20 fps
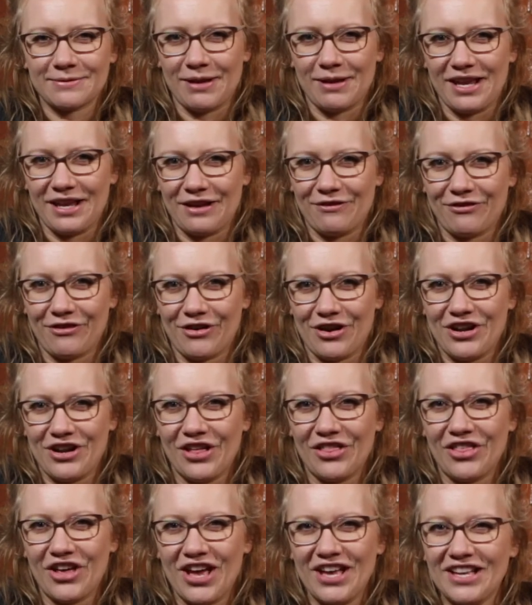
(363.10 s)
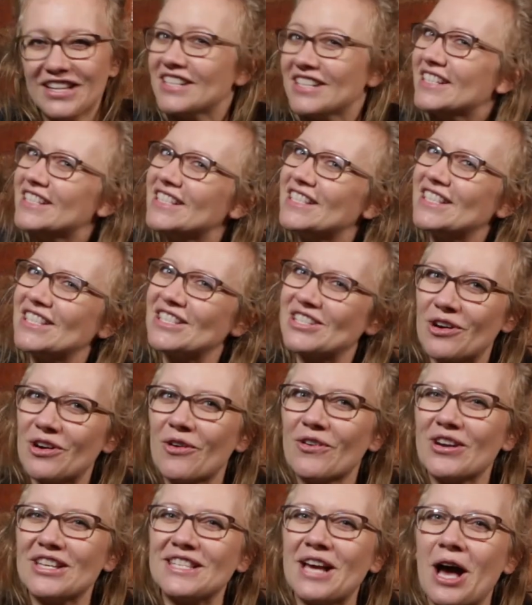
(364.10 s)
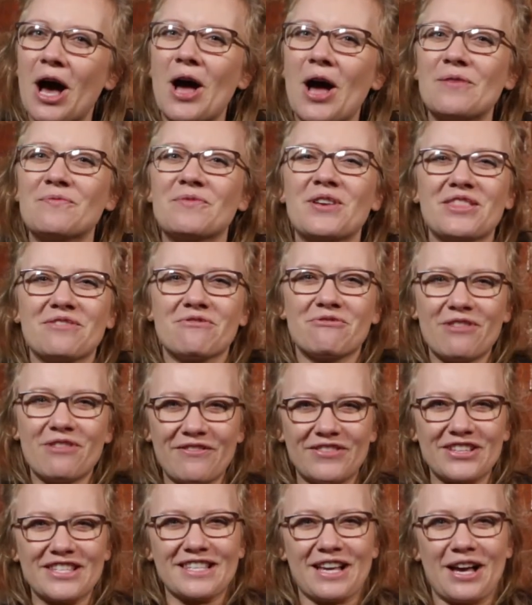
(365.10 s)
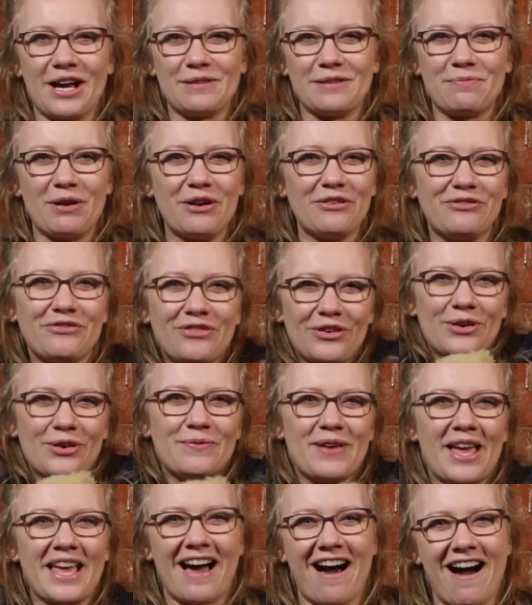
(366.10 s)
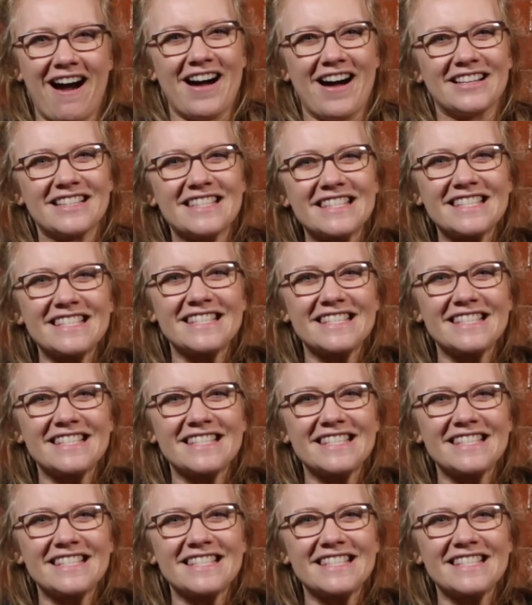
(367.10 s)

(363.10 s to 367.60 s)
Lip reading: week for another story time with Riverside Performing Arts.